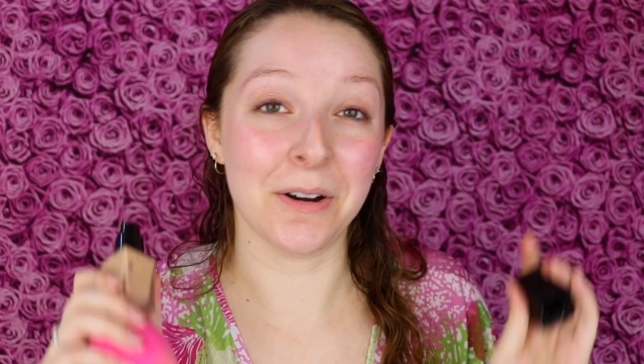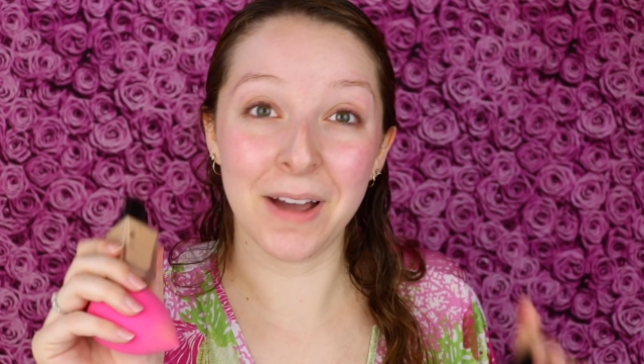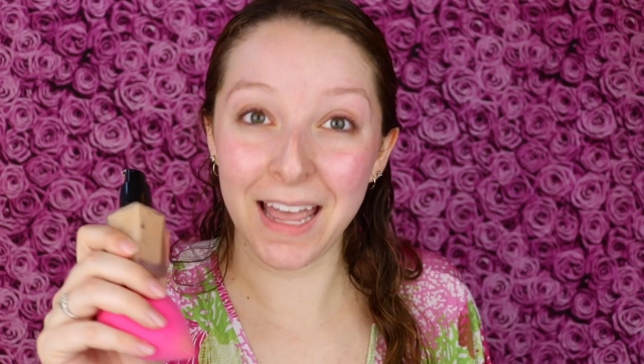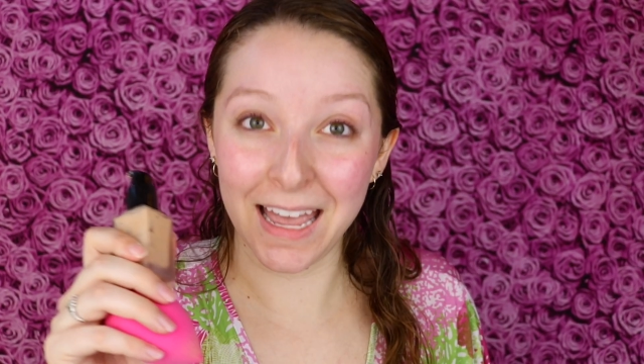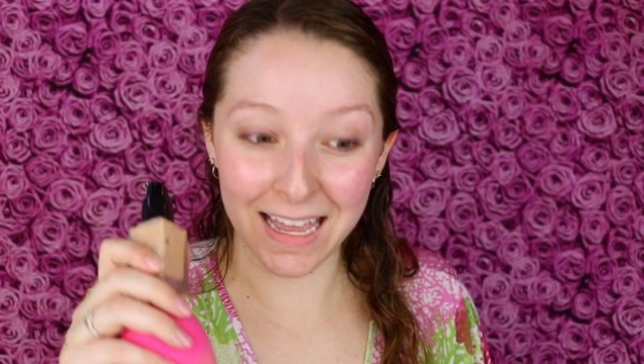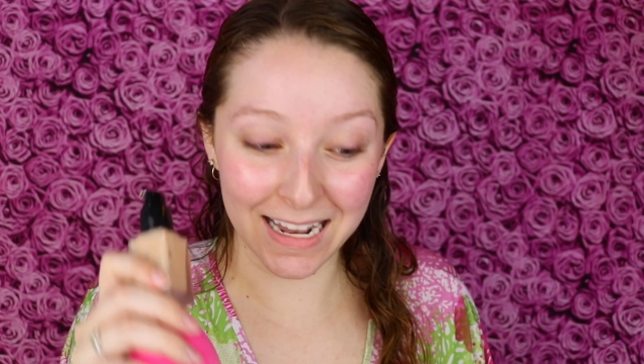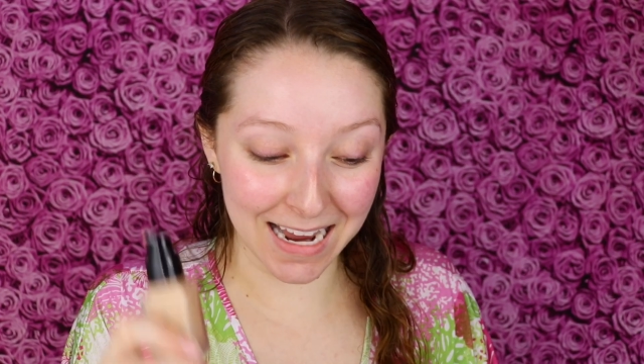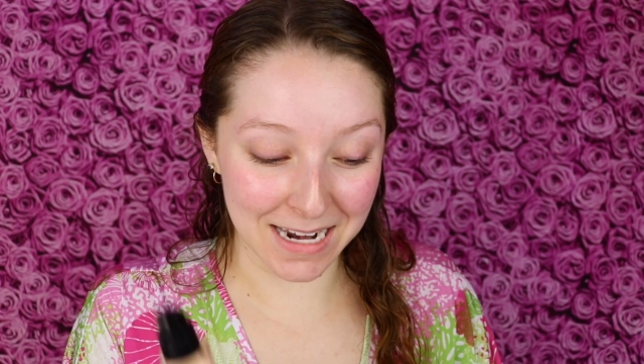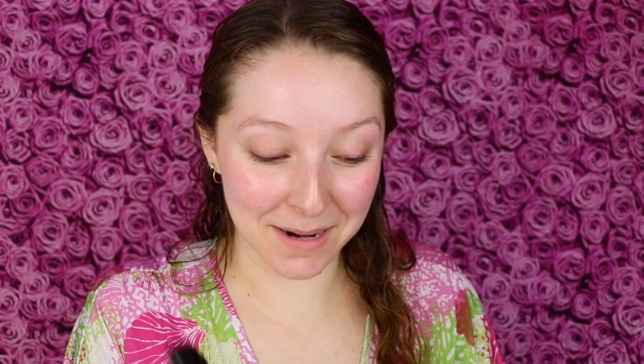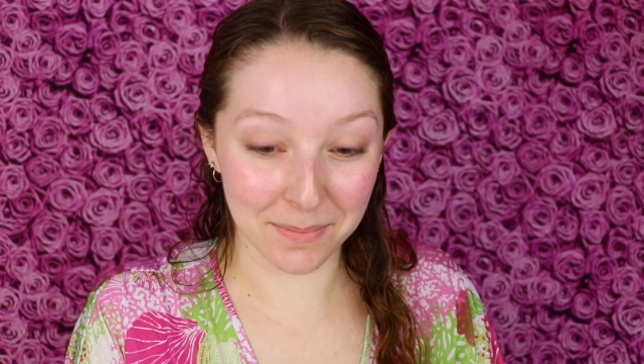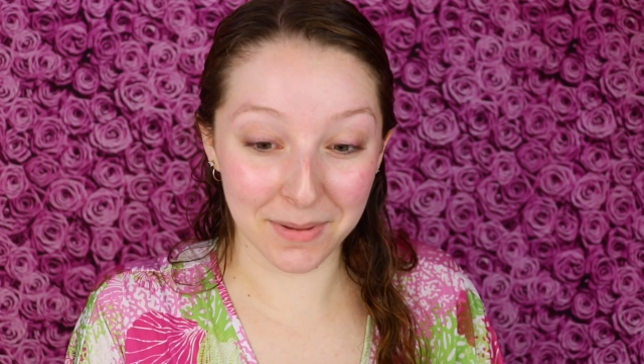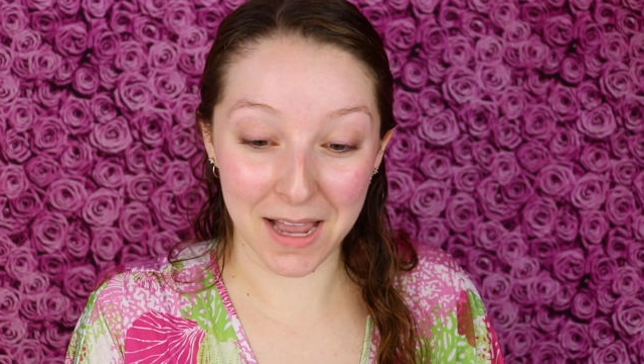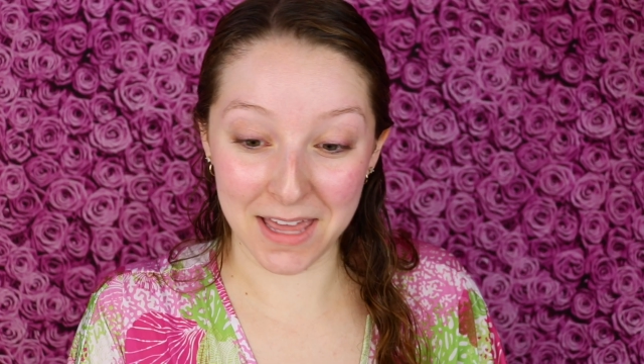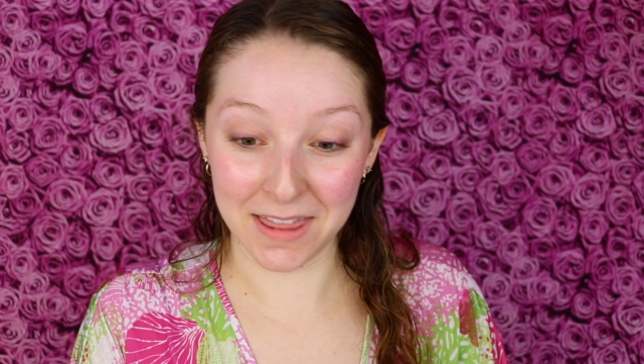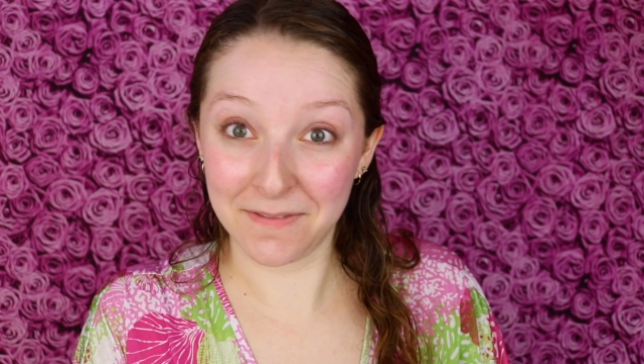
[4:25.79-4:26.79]
ahead and
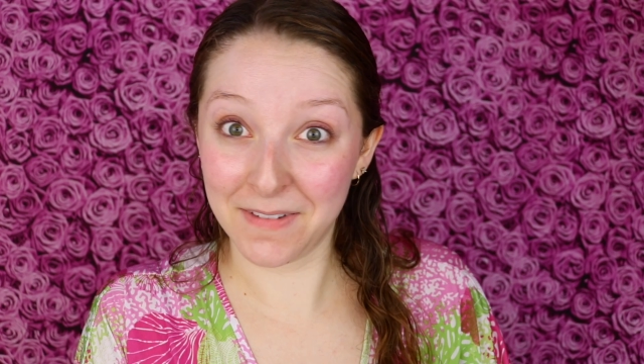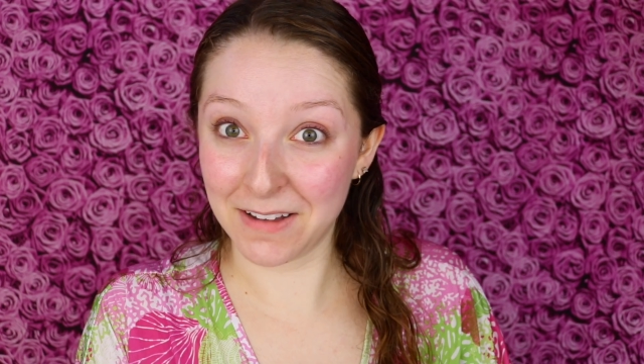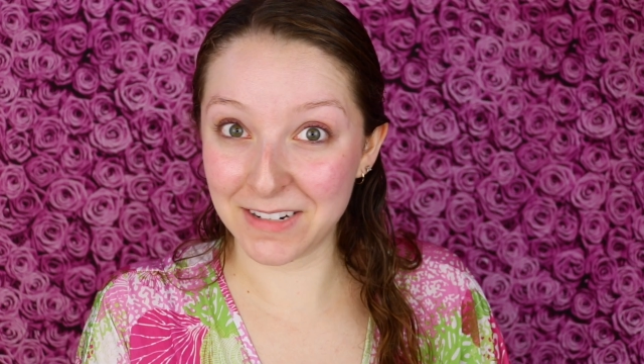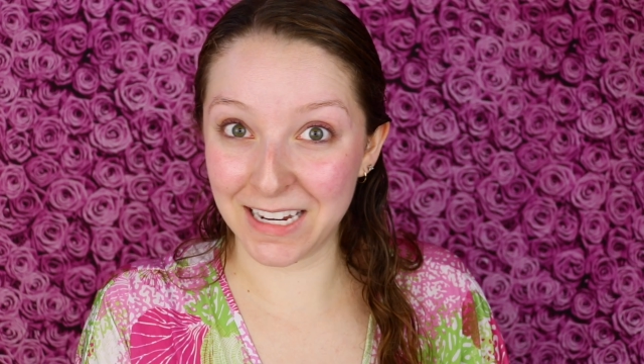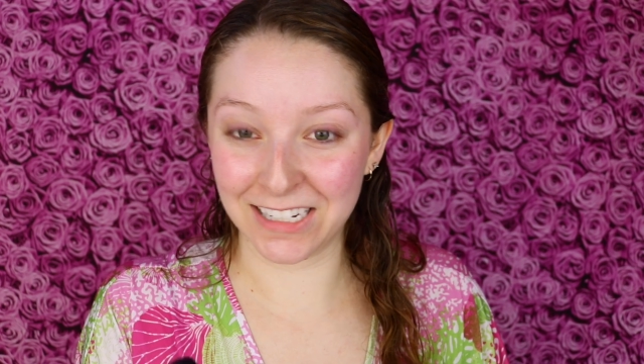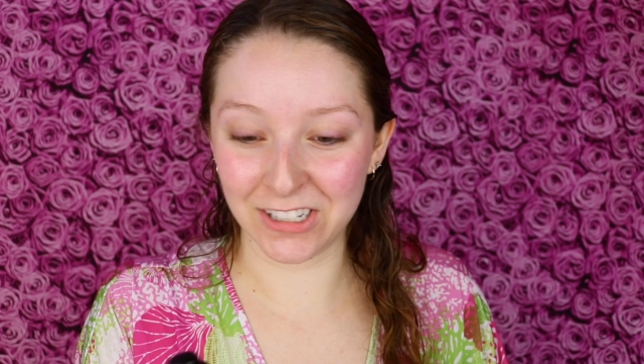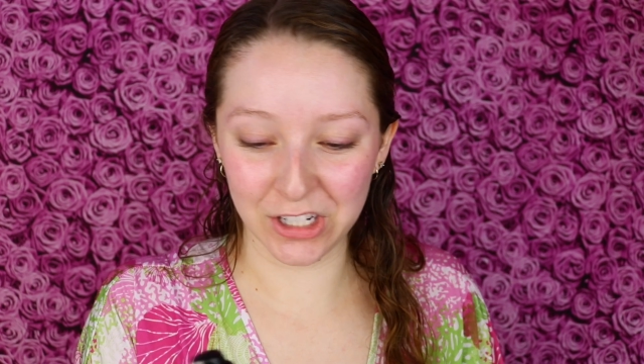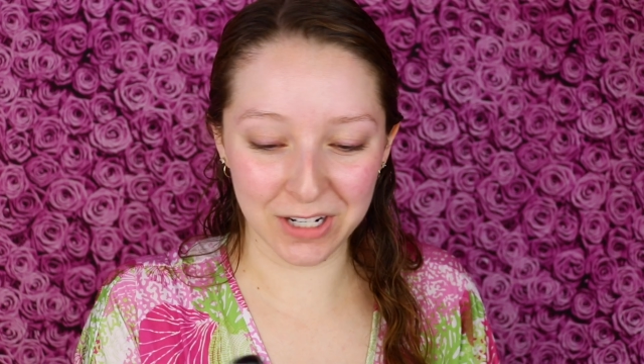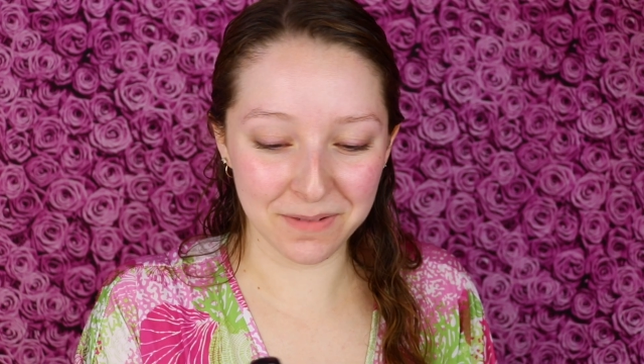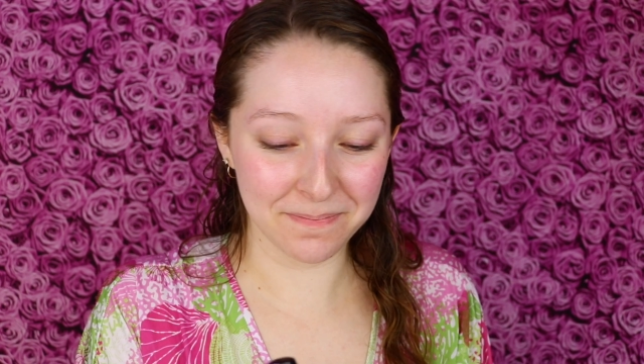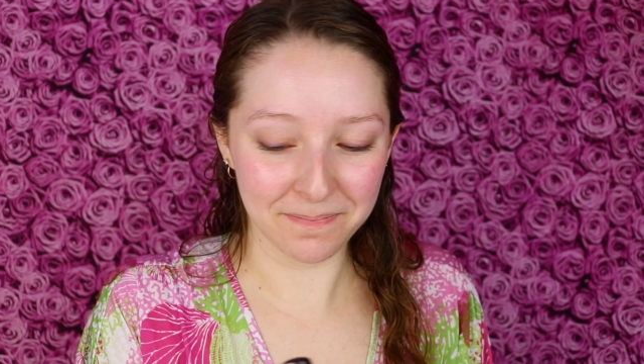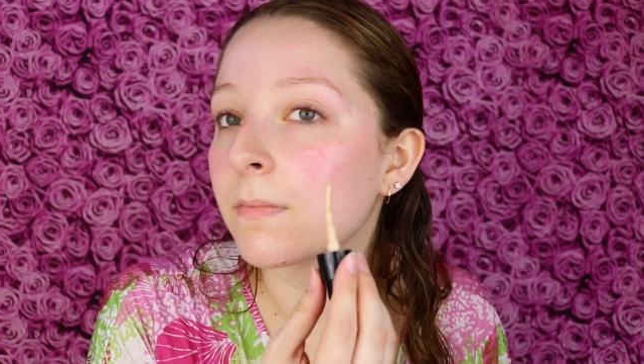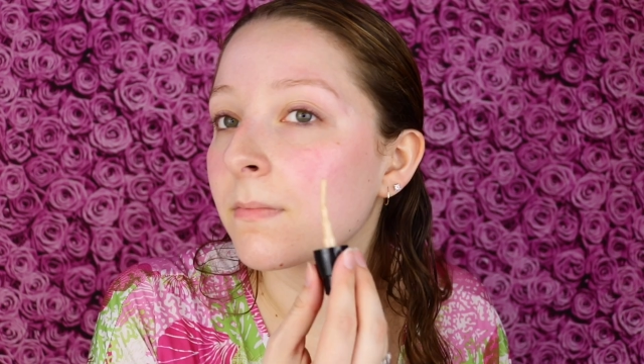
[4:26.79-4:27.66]
apply the foundation.